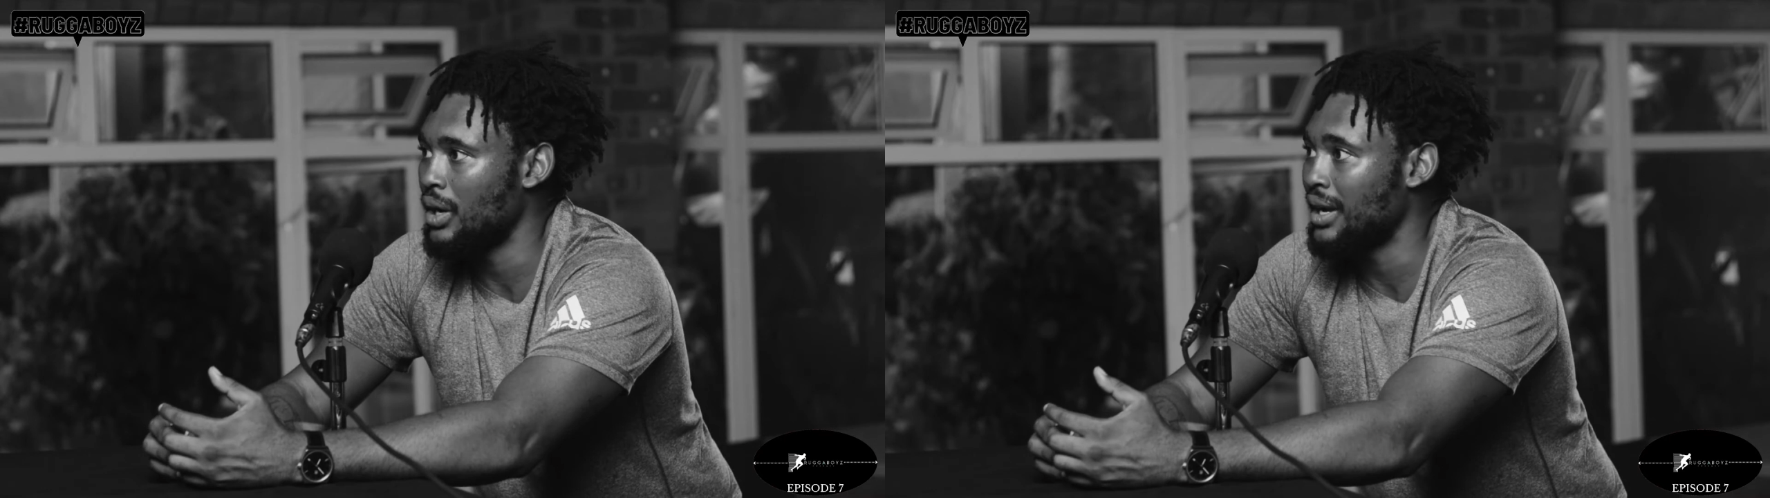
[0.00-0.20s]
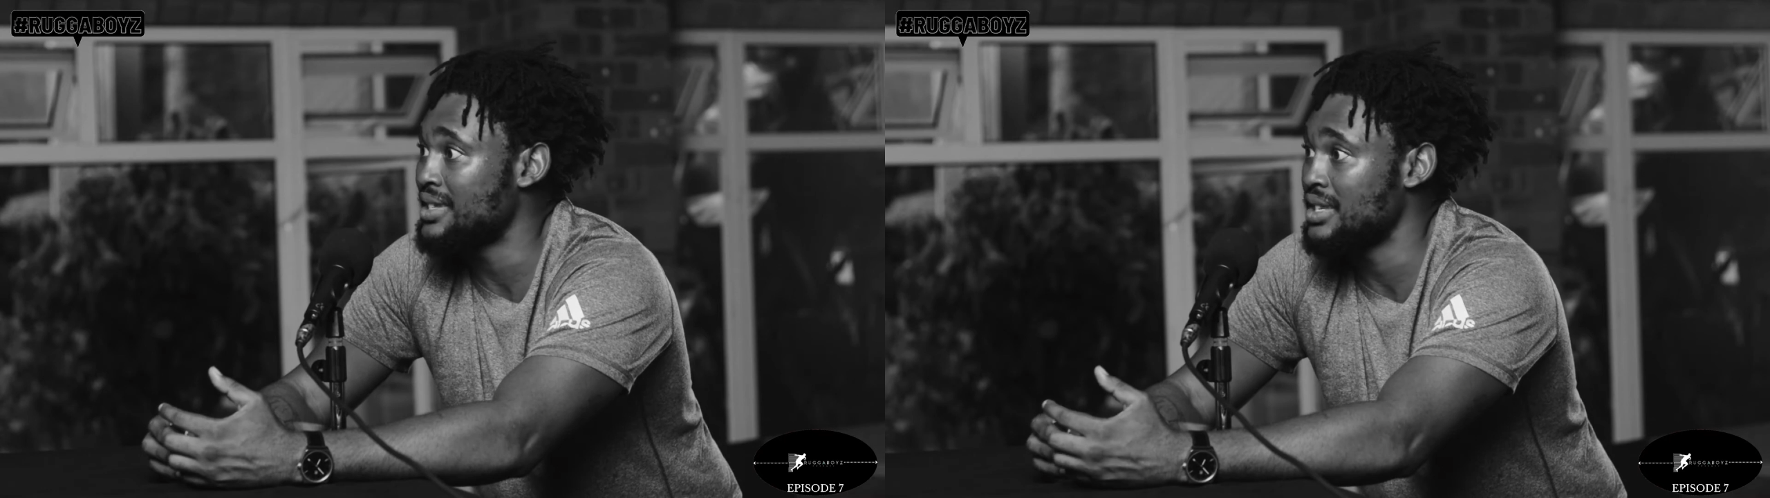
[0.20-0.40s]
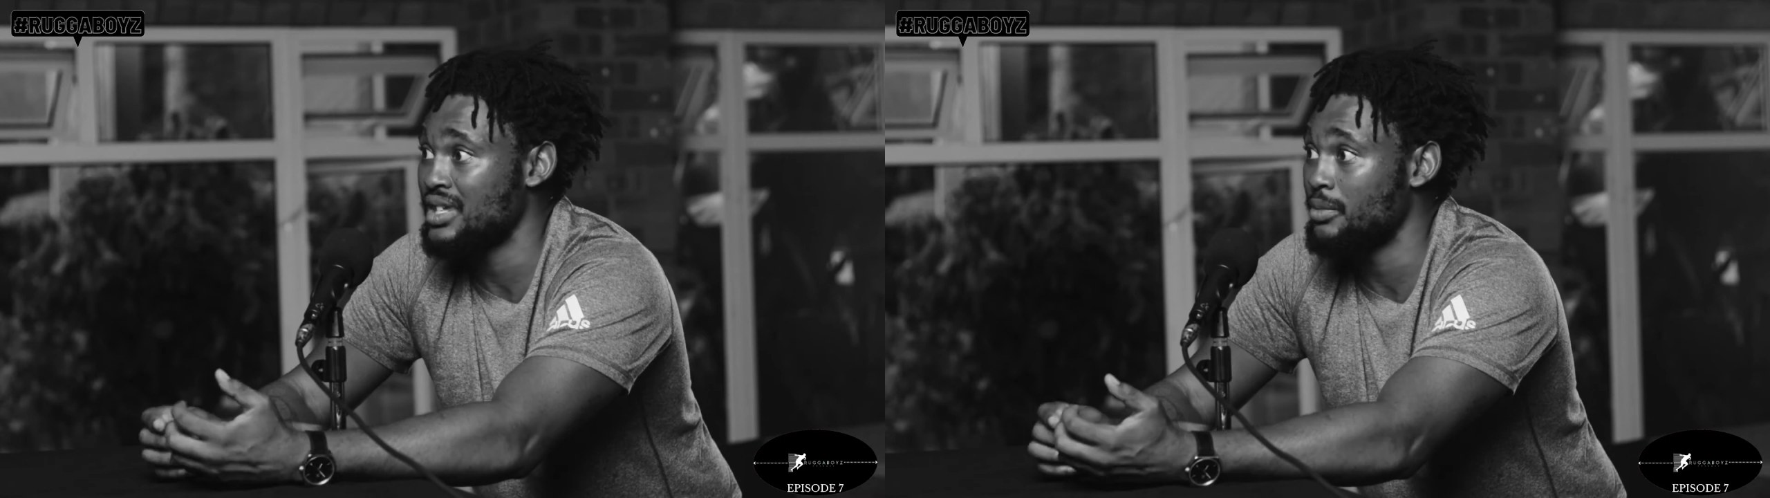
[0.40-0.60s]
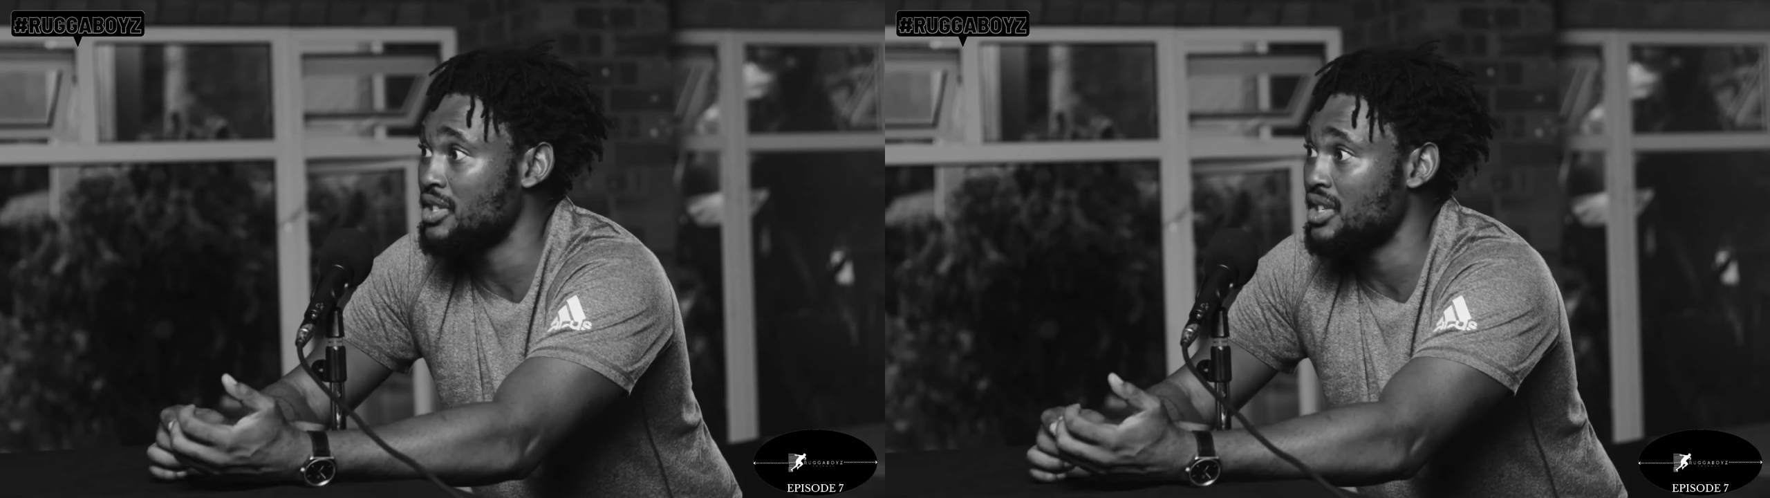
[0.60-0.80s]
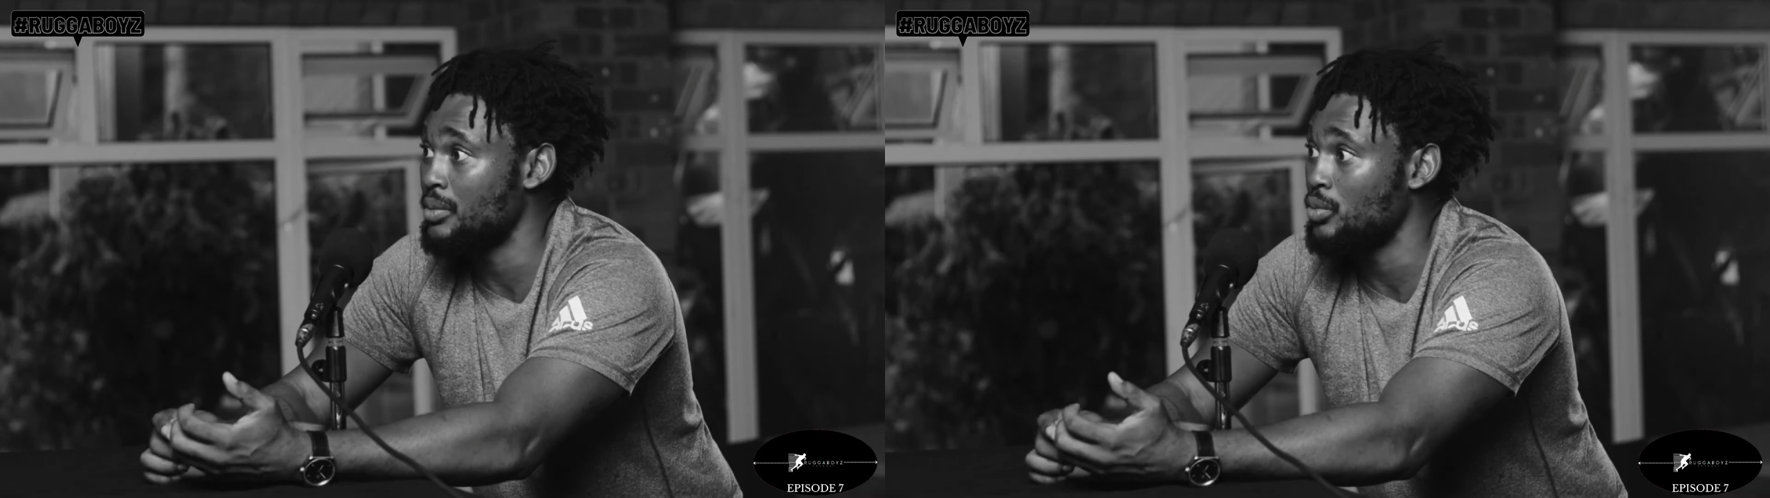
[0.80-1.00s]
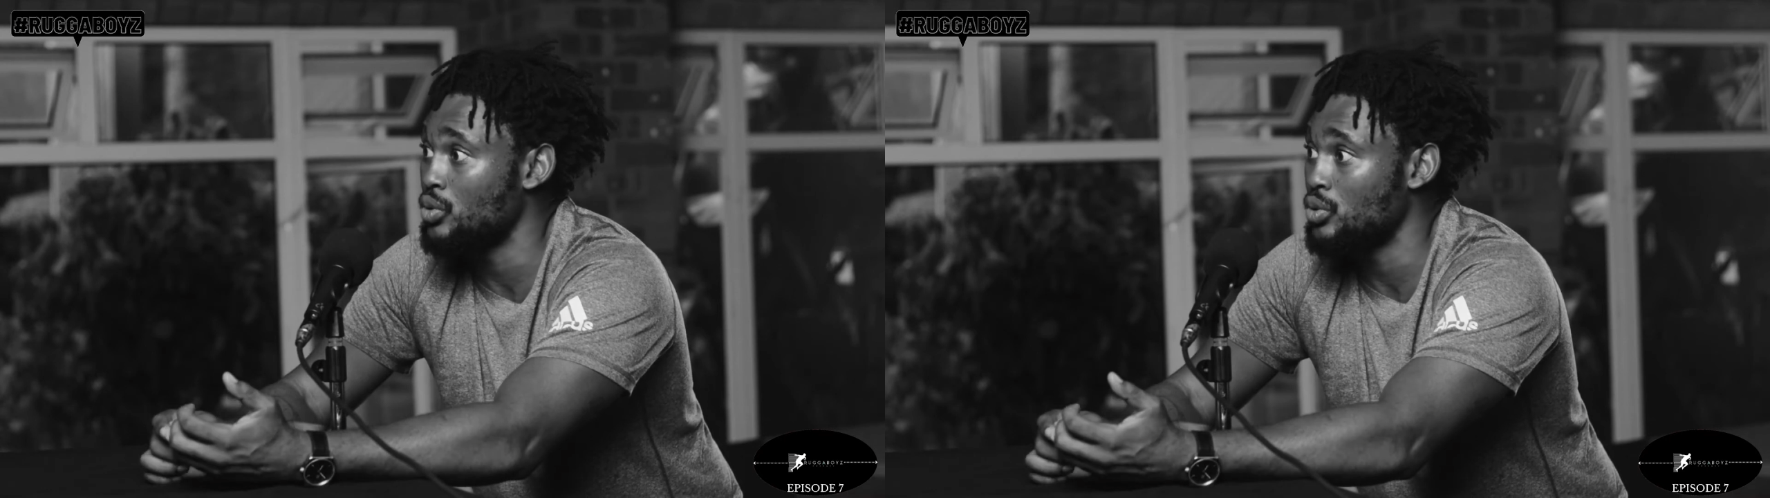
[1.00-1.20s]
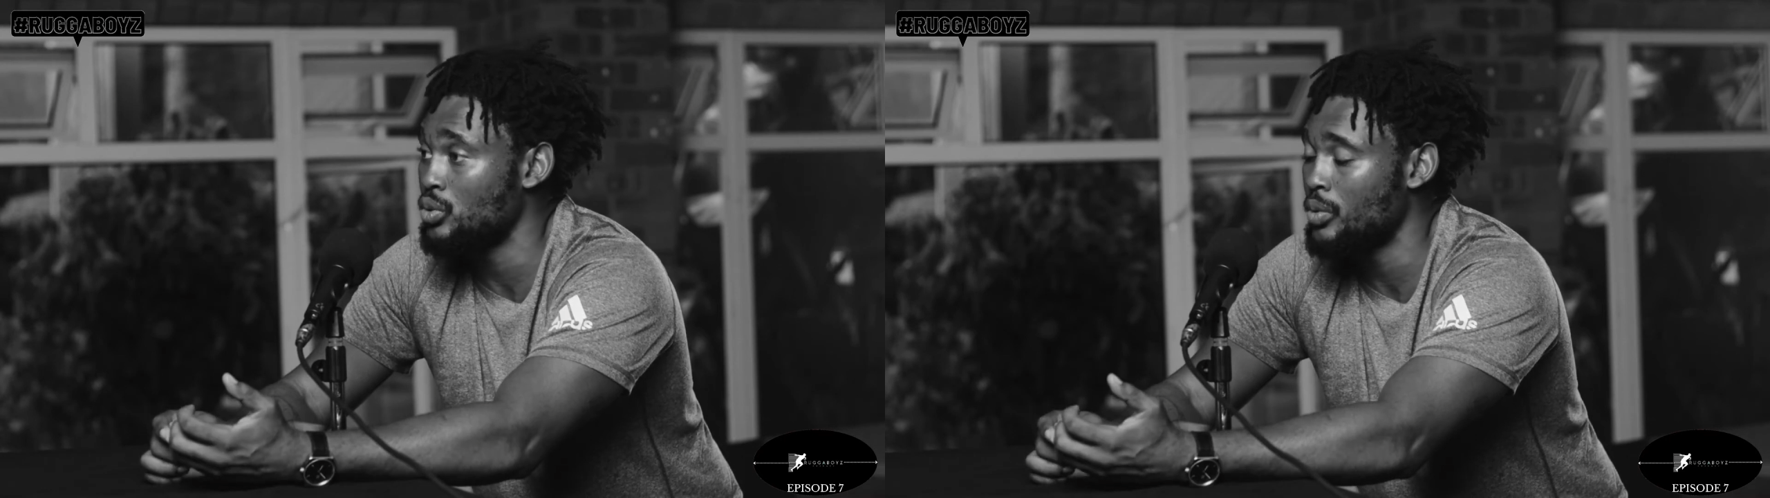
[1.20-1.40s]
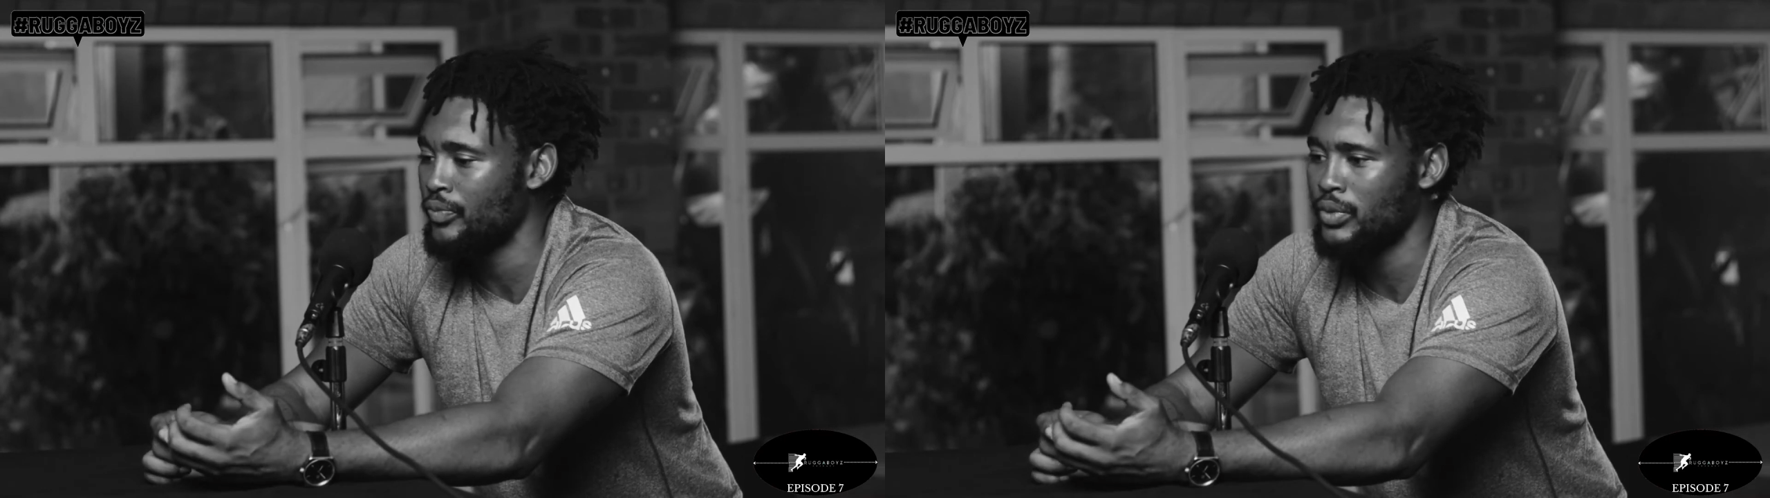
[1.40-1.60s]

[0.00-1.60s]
Angaze ngisebenzile muntu.